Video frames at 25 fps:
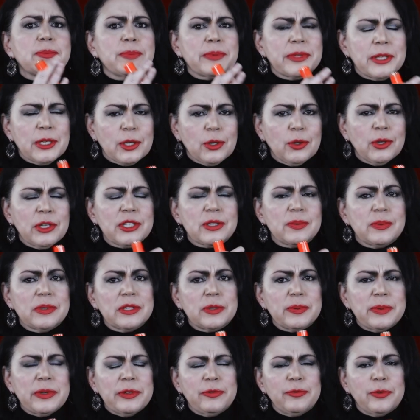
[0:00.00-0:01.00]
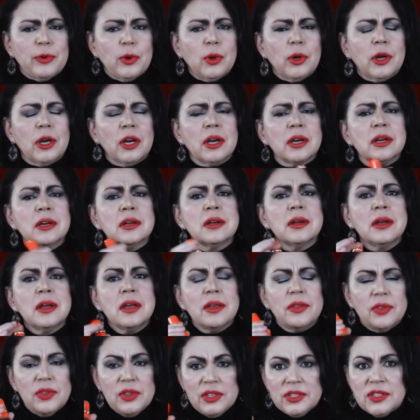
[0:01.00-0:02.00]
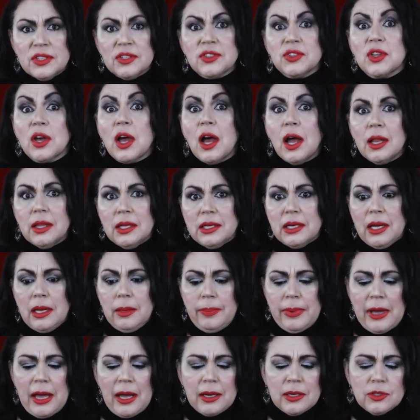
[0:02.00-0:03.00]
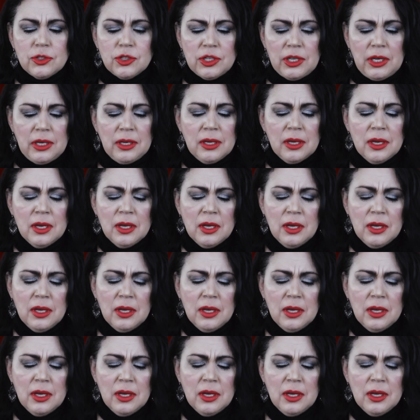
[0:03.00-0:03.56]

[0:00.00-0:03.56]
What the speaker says: but the Christmas before. This is the holiday packaging.